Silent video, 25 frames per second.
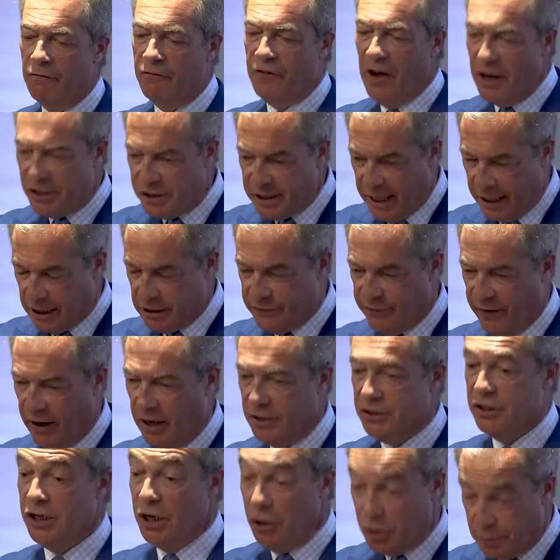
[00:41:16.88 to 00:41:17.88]
first things
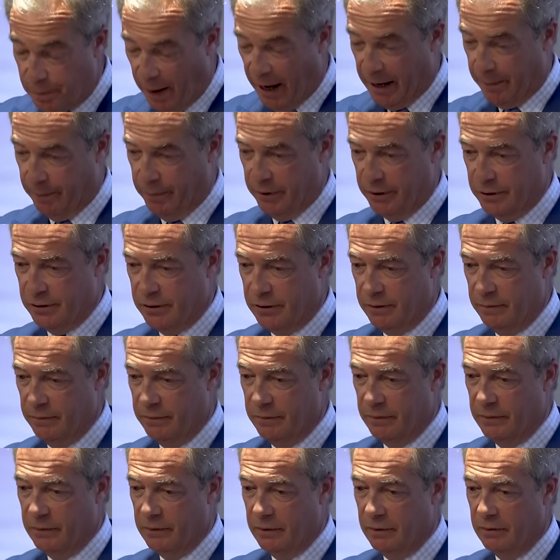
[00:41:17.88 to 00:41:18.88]
first, newspapers.
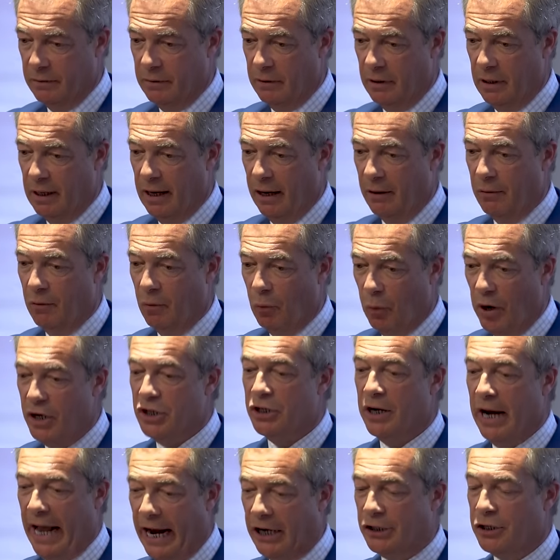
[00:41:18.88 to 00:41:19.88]
You know, we
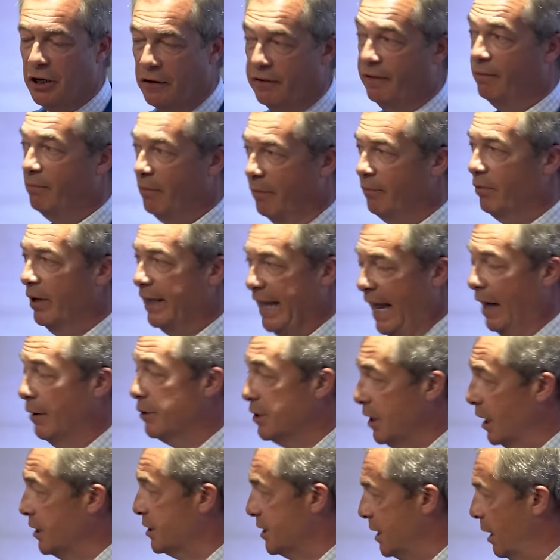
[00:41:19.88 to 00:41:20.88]
should actually
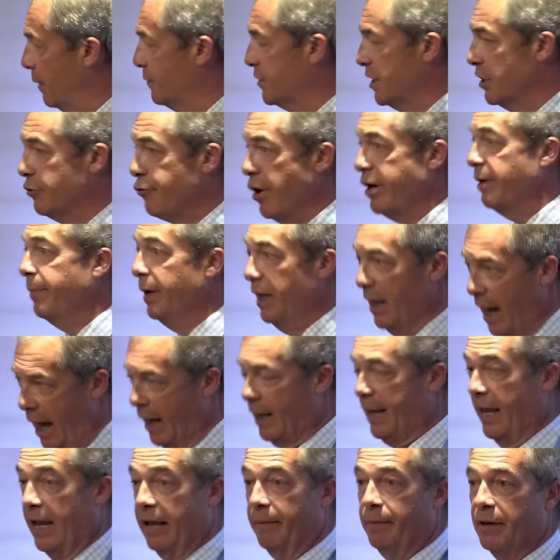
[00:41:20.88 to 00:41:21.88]
count ourselves incredibly
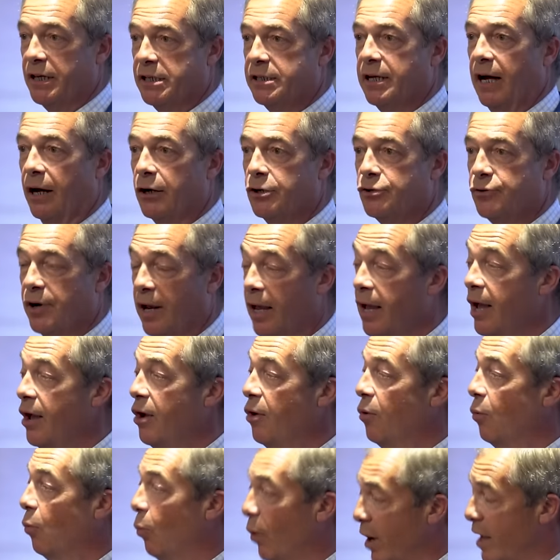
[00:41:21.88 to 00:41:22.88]
lucky in this country.
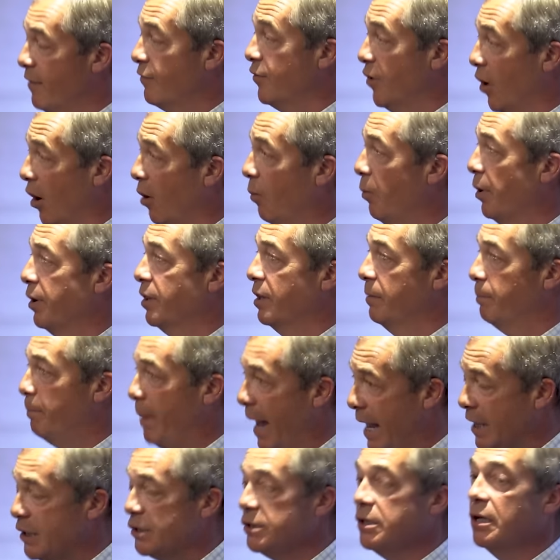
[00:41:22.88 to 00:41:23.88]
We have got one of the
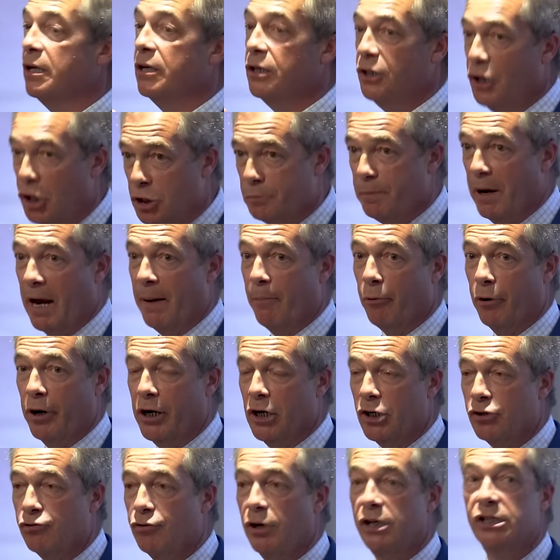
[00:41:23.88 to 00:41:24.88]
best newspaper
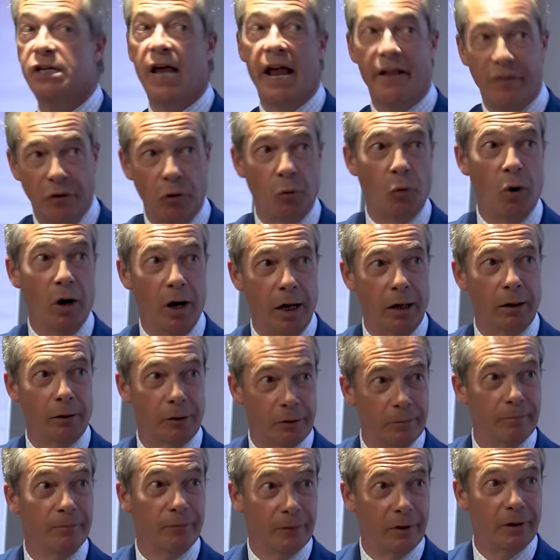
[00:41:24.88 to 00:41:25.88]
industries in the
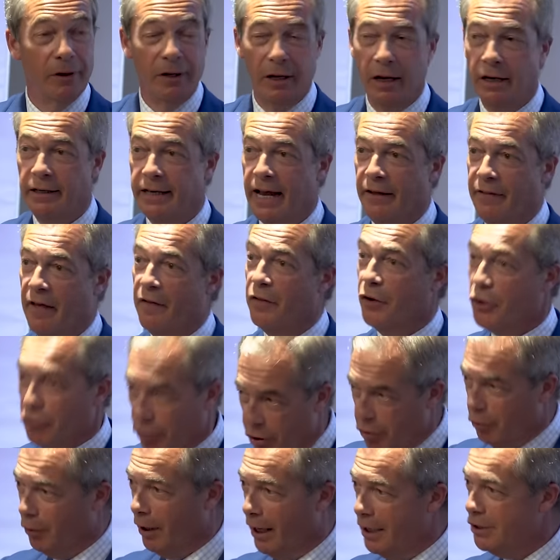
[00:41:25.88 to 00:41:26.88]
world. Now, they're the
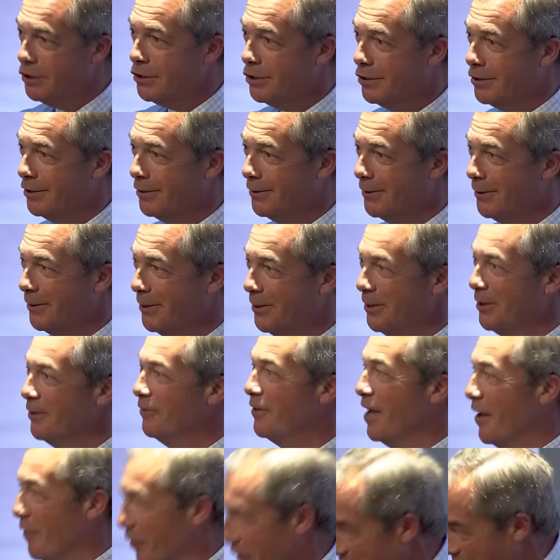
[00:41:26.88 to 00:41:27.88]
cruelest,
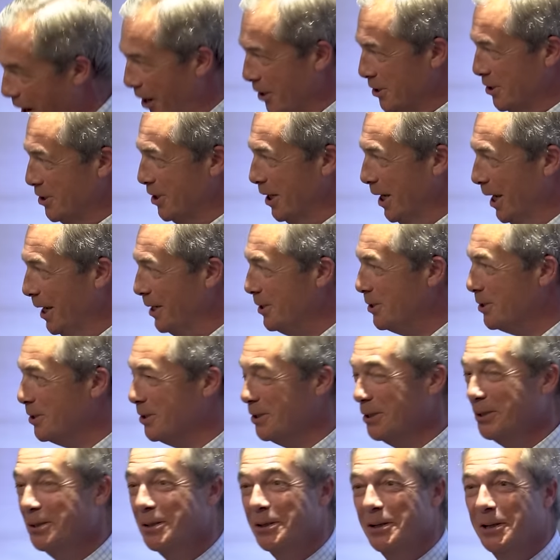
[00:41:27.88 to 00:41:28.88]
they're the
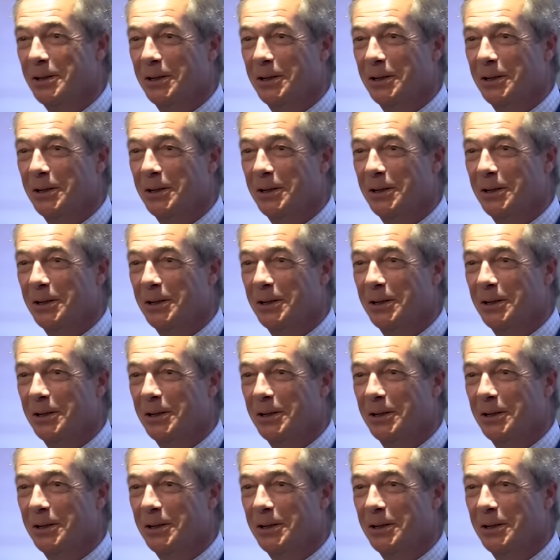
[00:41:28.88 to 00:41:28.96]
nastiest,